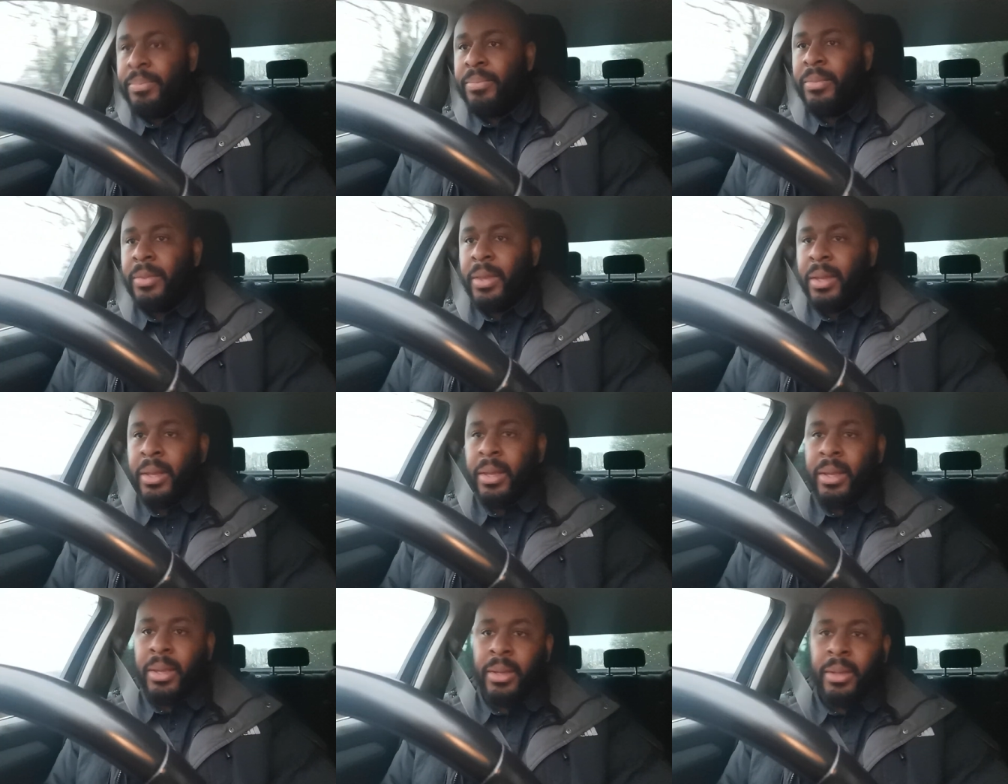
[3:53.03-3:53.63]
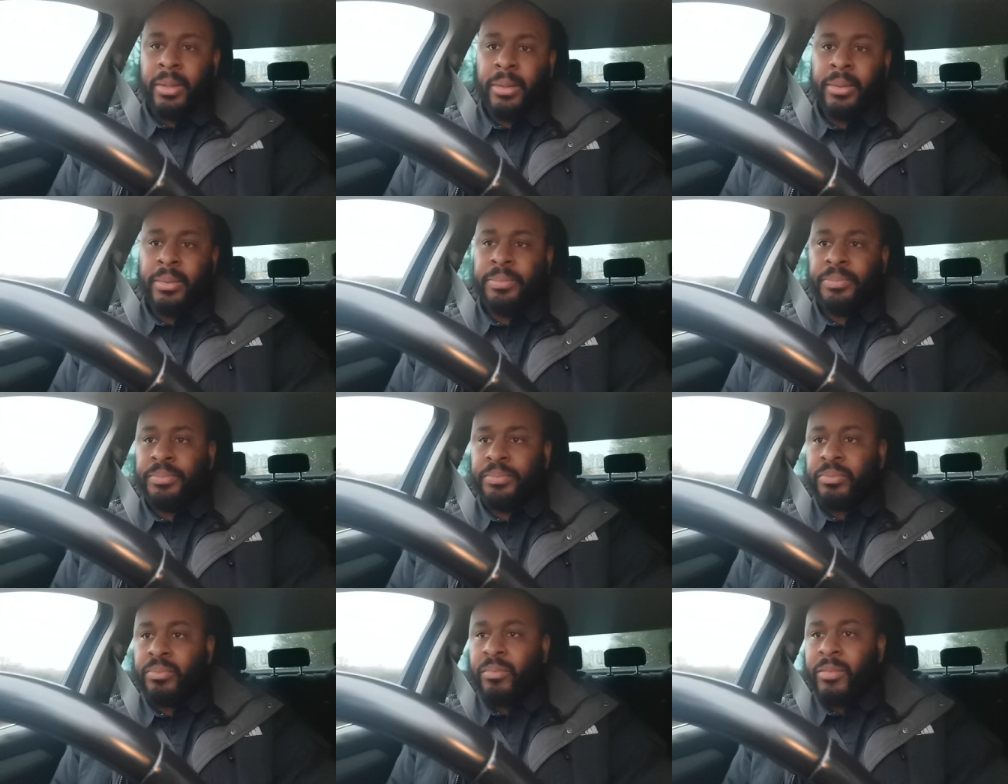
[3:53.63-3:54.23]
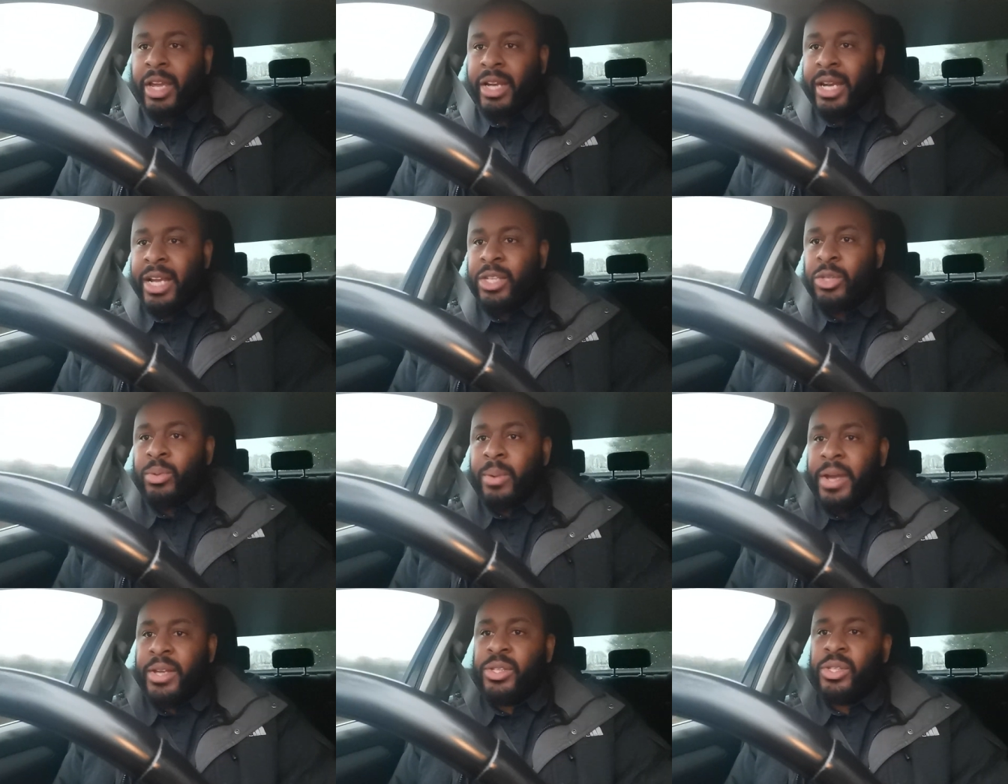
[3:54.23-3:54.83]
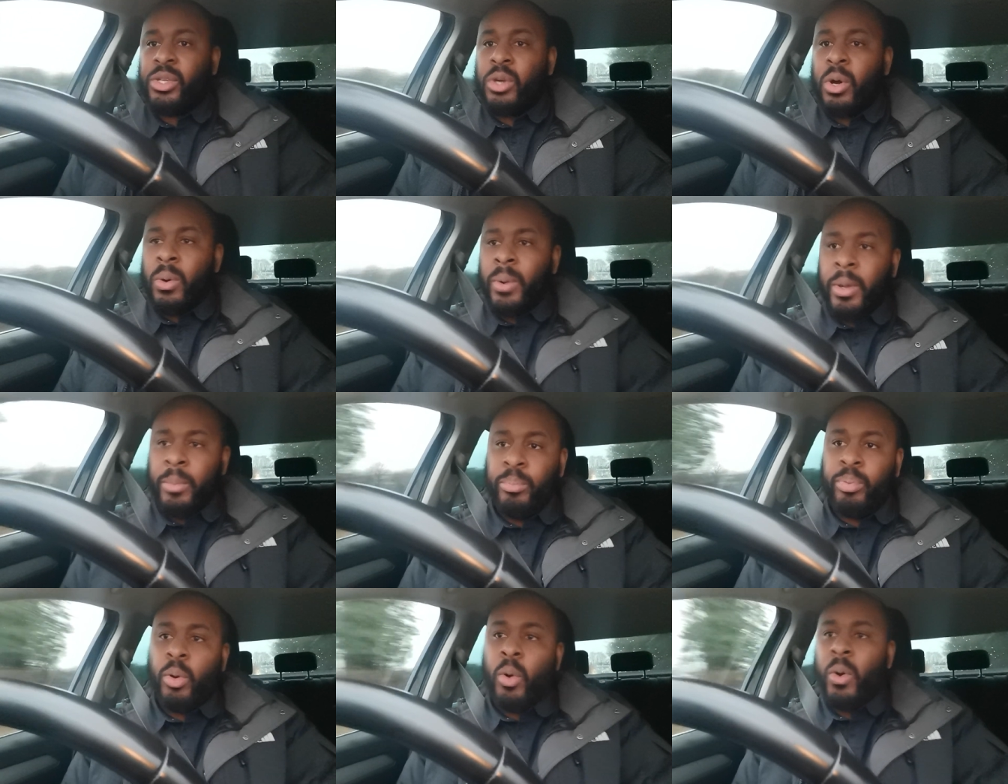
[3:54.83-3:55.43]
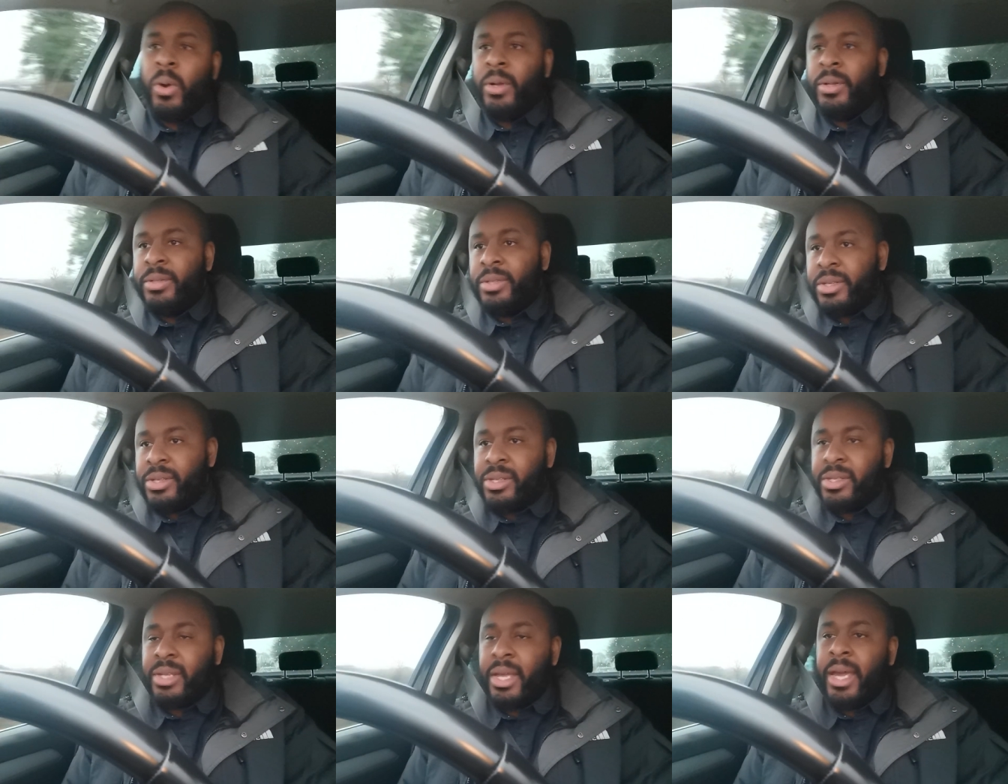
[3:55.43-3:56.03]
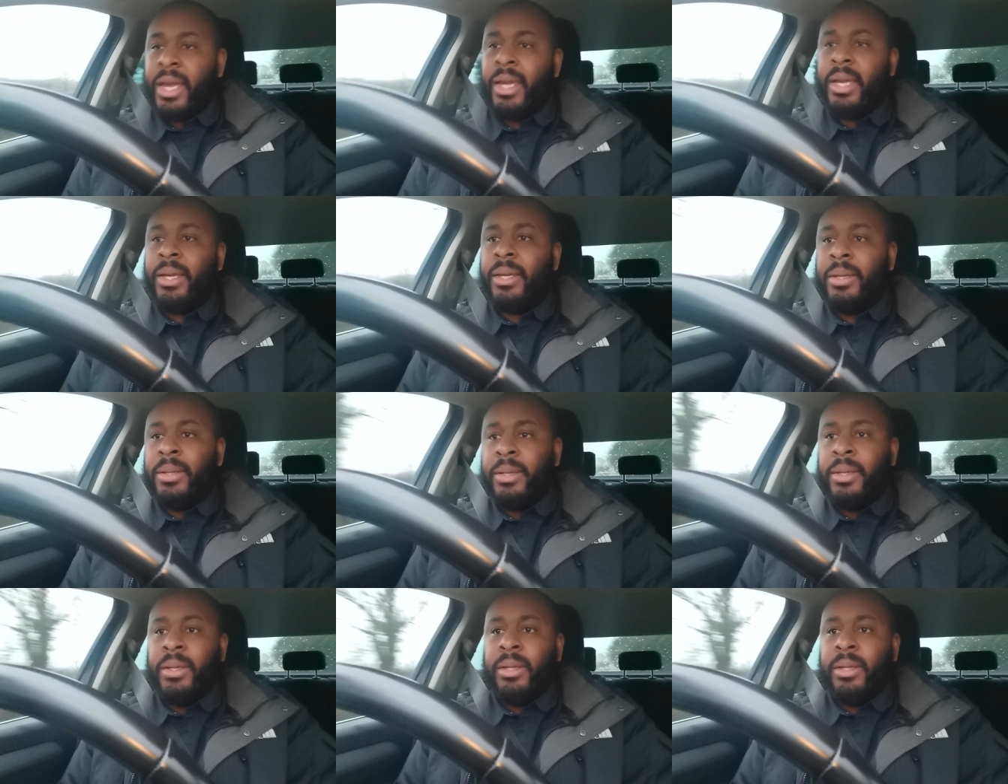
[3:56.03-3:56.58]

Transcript: And that's why it's so important to stay,